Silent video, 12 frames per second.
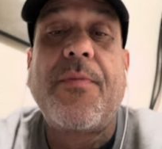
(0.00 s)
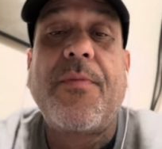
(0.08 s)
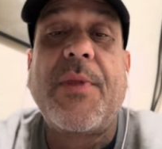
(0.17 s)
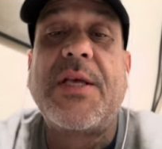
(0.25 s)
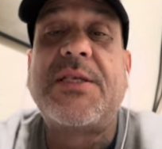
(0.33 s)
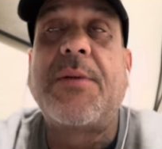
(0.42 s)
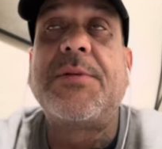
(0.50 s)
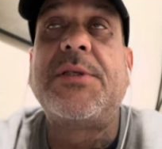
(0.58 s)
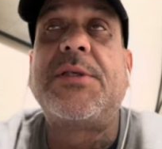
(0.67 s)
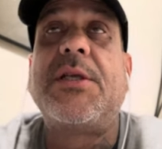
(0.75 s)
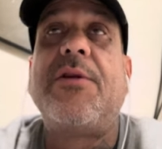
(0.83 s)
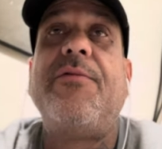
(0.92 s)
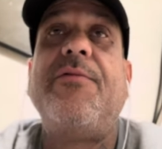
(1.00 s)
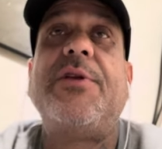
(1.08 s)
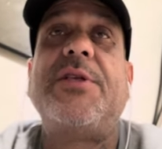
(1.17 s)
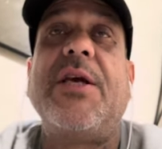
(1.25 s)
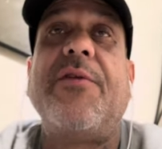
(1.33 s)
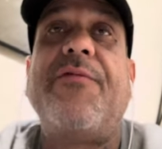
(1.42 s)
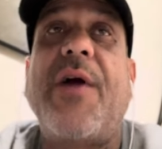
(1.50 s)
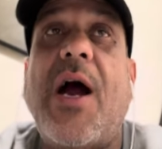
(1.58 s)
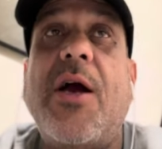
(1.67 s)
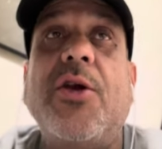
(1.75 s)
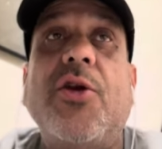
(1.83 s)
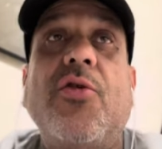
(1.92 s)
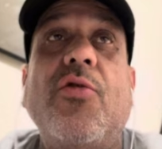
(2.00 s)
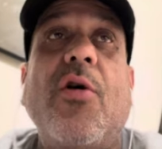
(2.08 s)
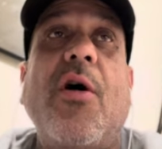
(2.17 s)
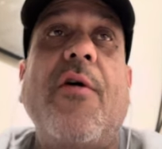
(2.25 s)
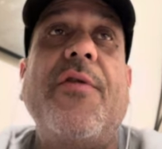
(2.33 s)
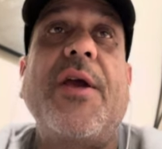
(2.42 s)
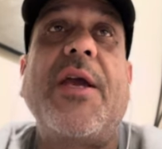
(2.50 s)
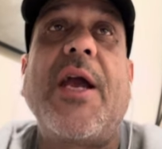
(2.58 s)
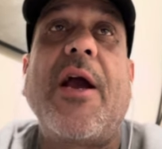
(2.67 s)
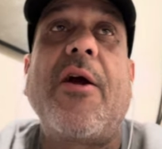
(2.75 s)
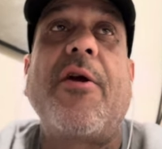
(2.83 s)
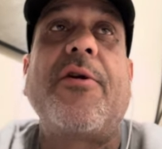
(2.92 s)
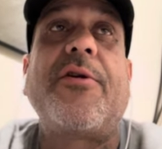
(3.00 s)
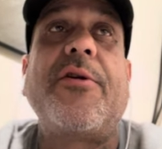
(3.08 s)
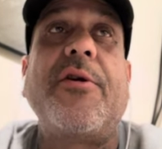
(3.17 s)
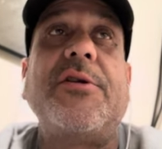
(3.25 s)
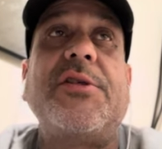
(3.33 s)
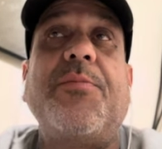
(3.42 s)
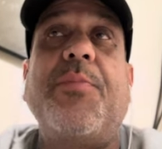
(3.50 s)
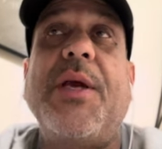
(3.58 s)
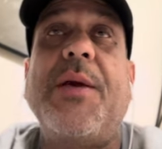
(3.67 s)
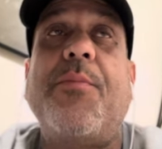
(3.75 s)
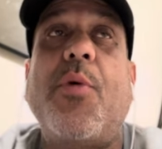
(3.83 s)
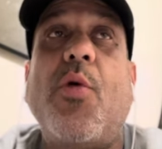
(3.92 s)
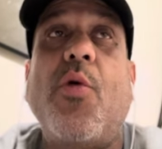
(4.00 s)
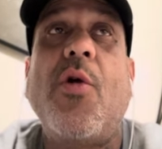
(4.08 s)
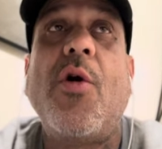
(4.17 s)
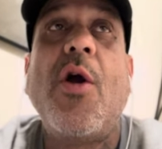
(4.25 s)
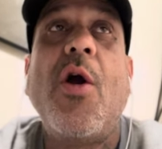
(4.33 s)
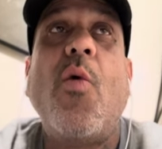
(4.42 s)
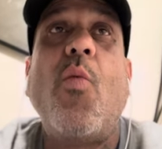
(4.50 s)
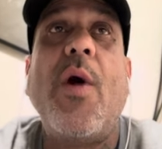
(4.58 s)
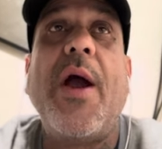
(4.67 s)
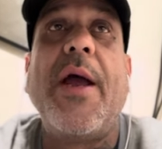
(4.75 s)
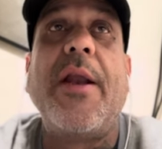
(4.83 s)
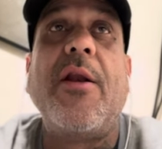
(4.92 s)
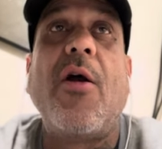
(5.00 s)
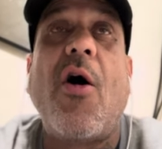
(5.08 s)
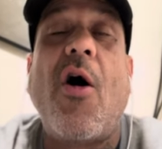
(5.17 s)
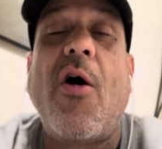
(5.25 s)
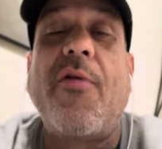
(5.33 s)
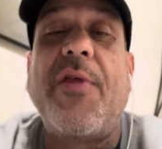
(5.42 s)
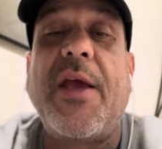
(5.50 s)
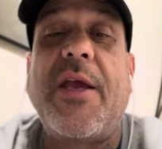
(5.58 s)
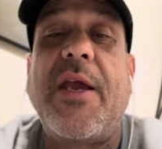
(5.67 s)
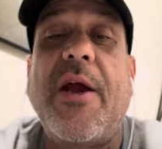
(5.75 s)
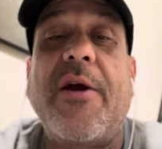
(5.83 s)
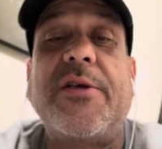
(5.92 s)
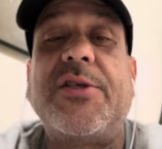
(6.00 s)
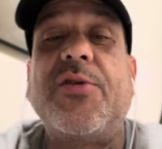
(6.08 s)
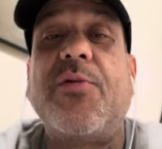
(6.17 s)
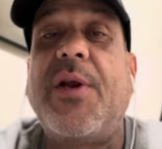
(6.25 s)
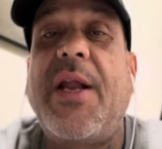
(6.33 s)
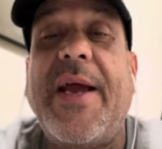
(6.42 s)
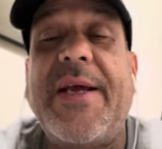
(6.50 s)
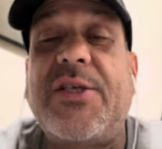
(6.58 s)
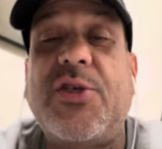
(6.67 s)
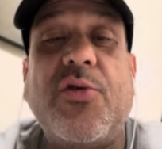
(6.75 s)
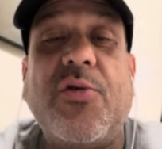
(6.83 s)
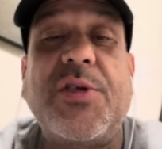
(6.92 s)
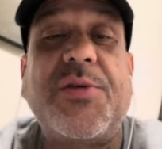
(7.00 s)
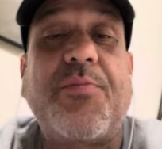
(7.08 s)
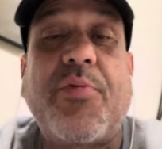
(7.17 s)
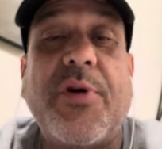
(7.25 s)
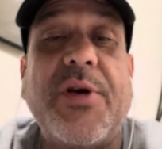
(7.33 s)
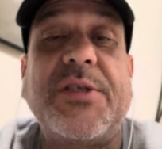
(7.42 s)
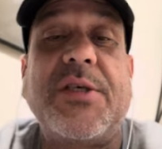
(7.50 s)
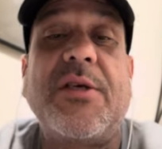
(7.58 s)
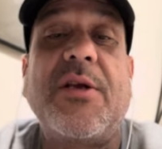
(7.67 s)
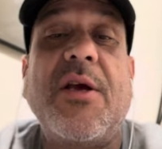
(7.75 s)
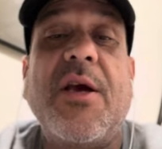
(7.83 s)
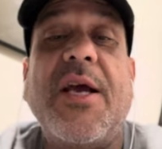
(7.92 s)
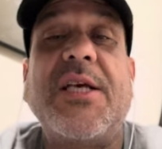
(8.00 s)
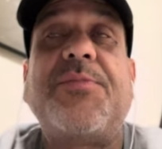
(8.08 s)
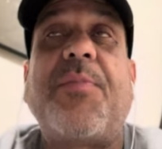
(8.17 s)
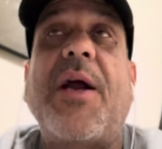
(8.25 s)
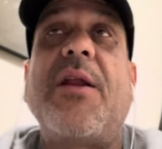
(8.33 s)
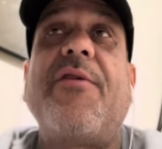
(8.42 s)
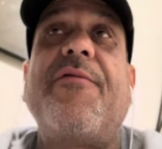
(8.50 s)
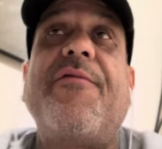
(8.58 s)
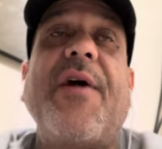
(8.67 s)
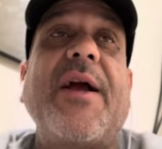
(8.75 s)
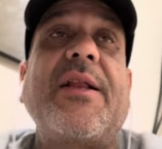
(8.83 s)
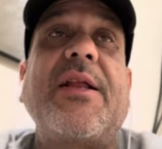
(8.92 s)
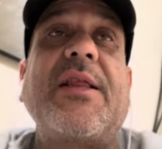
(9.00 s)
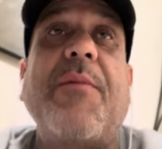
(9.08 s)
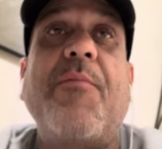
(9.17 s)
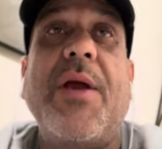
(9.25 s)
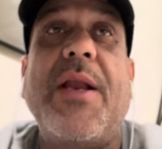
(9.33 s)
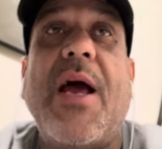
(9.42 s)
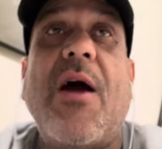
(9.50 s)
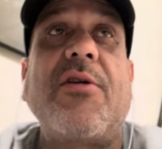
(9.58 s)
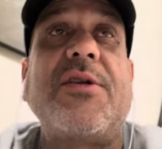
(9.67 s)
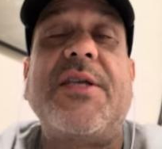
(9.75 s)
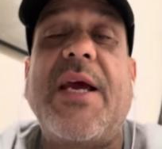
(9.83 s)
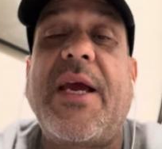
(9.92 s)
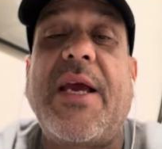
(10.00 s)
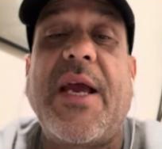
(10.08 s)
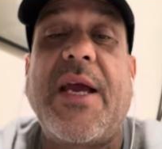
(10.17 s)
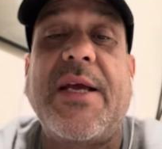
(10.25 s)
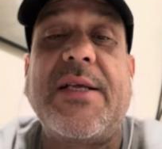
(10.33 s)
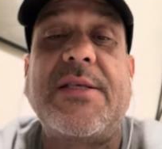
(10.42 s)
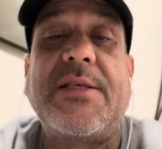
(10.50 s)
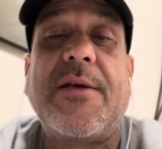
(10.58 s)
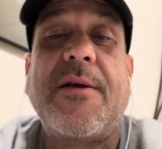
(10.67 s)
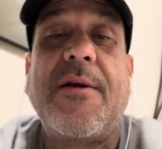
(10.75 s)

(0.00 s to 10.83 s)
the substantive value of the characters of people when all they care to relate to is prison, in spite of the fact that they've been out decades,